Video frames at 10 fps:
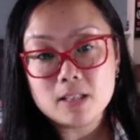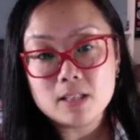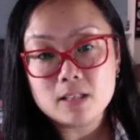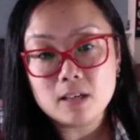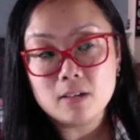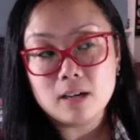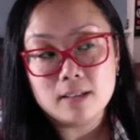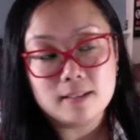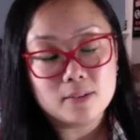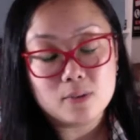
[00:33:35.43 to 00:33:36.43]
So I
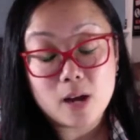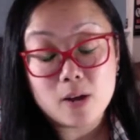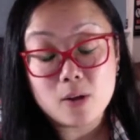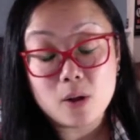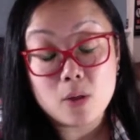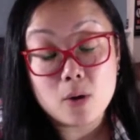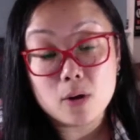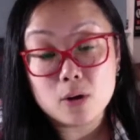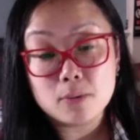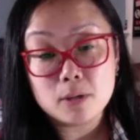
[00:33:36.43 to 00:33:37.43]
don't know. Although I
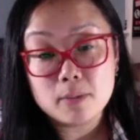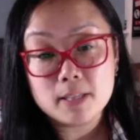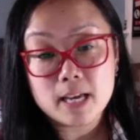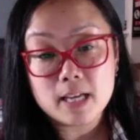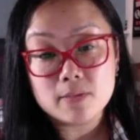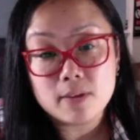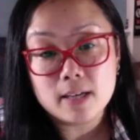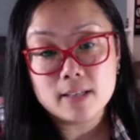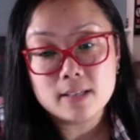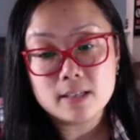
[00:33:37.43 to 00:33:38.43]
hope it'll be
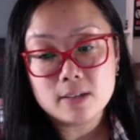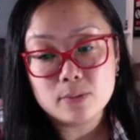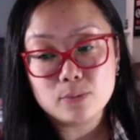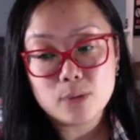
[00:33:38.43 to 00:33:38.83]
satisfying. So